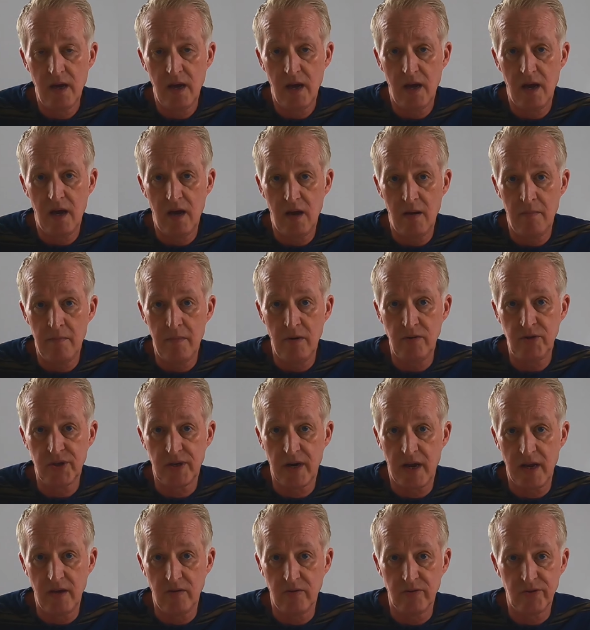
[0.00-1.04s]
Uh, most
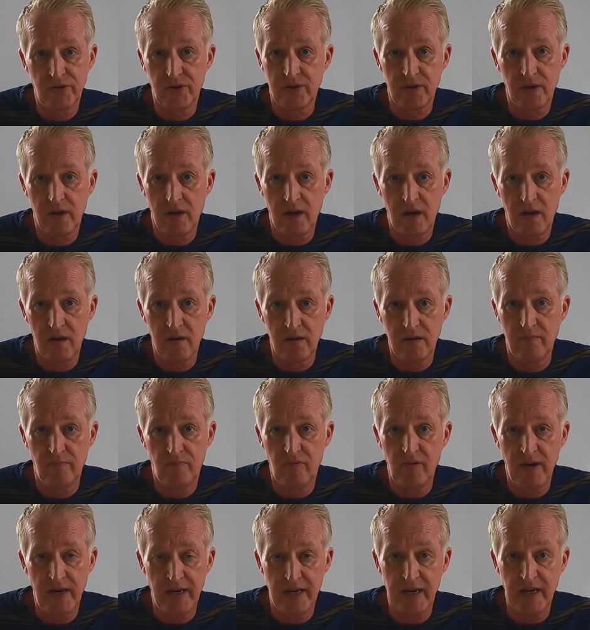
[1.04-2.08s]
snails uh, can
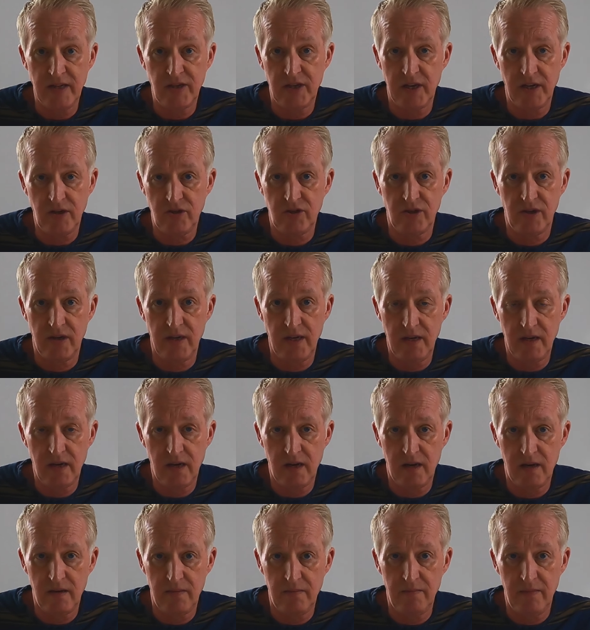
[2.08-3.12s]
breed asexually,
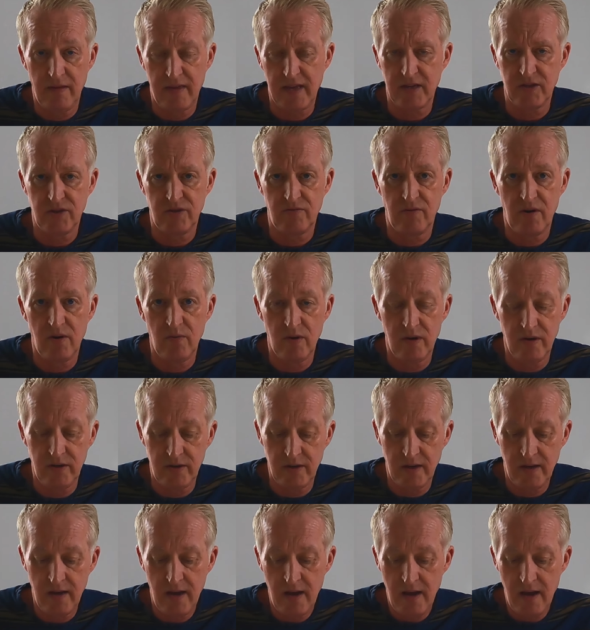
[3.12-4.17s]
um, if that's the right word,
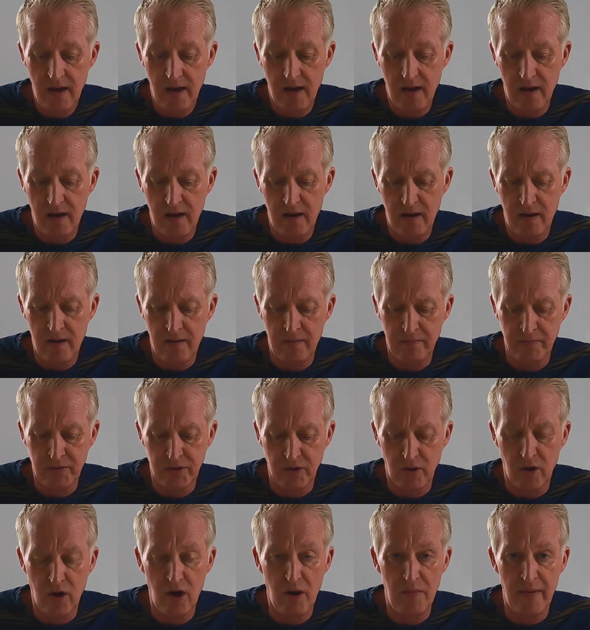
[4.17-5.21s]
um,
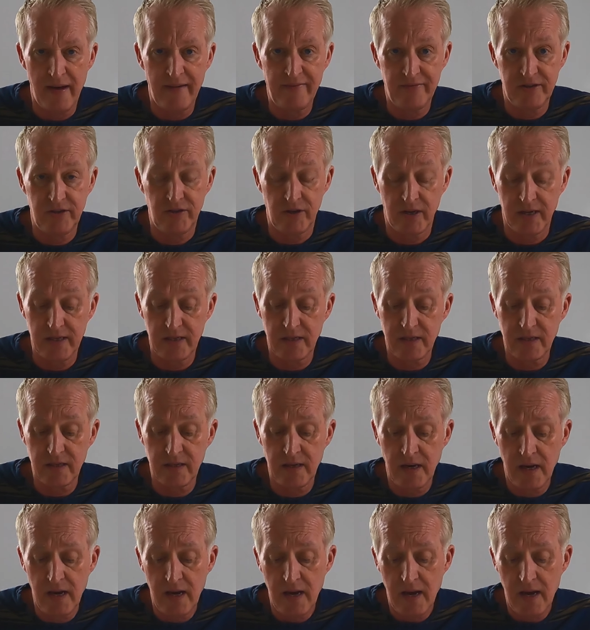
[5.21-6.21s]
sort of hermaphrodites.